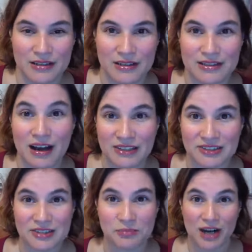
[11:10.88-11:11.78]

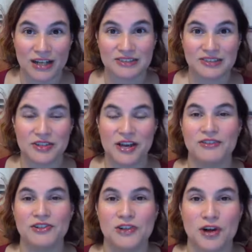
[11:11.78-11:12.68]
toxic products that you have in your